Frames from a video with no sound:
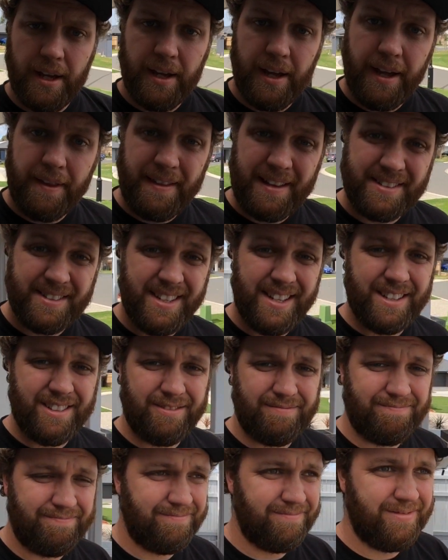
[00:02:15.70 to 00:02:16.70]
And that's it.
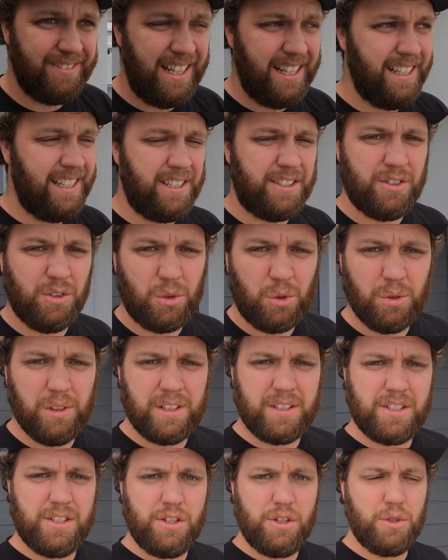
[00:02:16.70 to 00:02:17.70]
That is all
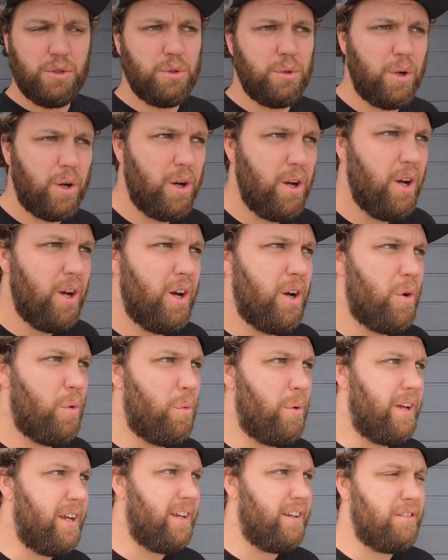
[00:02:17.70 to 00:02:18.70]
that's new
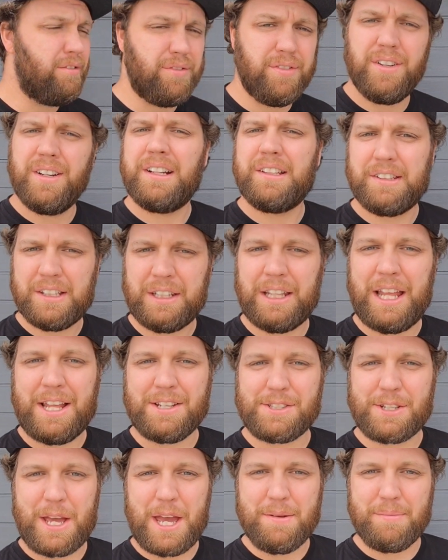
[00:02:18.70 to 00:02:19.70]
with the
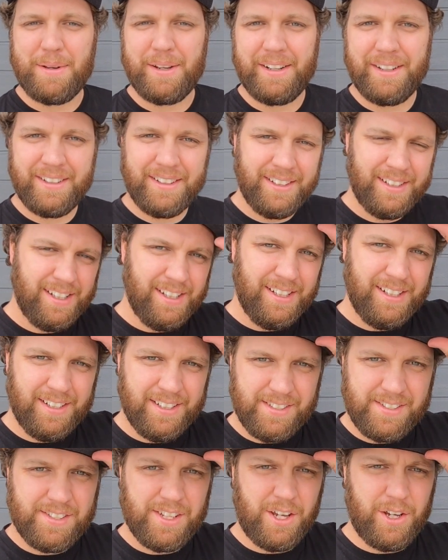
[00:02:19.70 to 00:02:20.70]
landscaping.
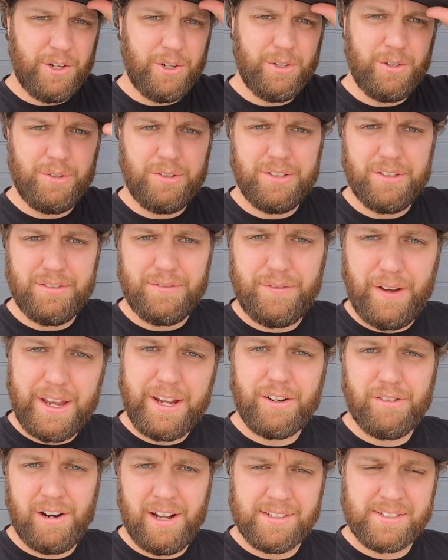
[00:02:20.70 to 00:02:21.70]
So fake
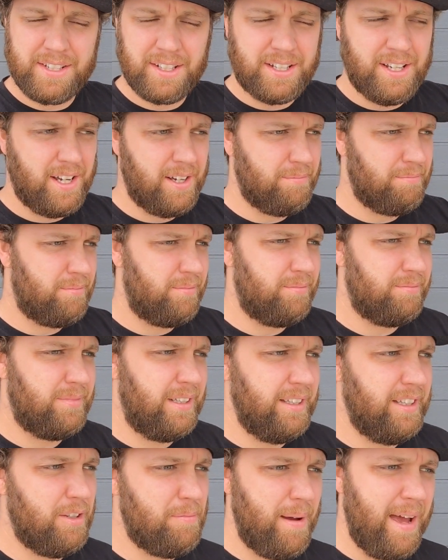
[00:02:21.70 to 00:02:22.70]
grass to come
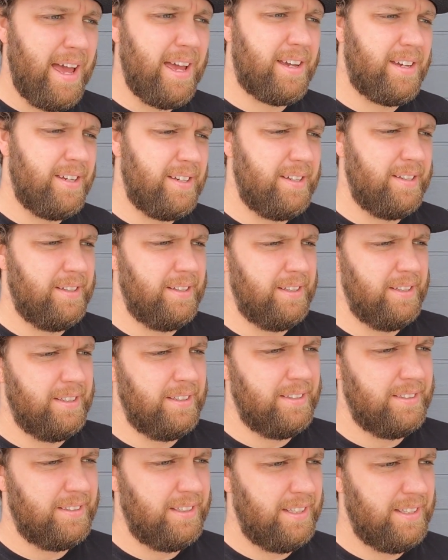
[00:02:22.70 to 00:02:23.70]
in the back,
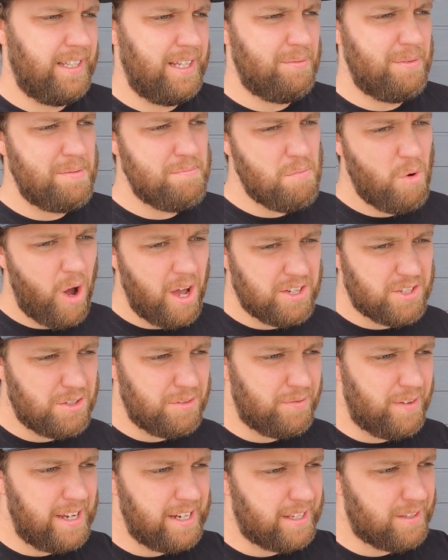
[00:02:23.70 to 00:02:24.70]
and then we might do
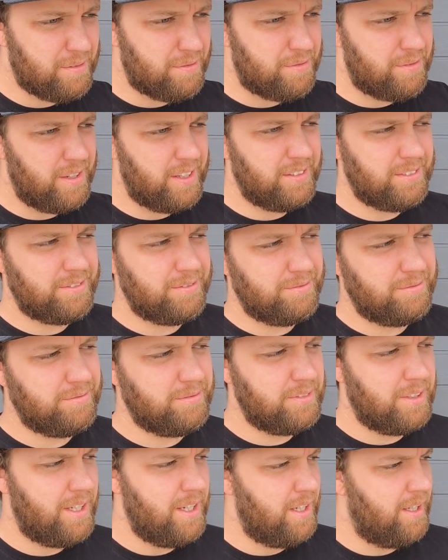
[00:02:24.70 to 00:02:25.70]
fake at the front.
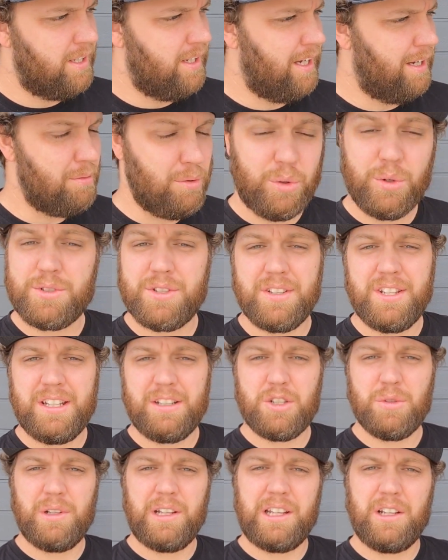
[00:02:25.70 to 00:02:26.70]
We're also thinking of
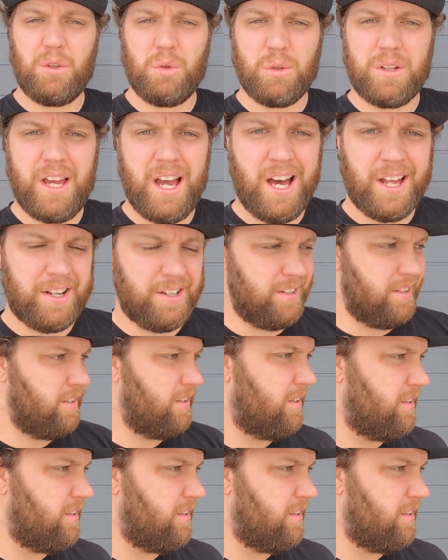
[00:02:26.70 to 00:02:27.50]
doing like a little garden.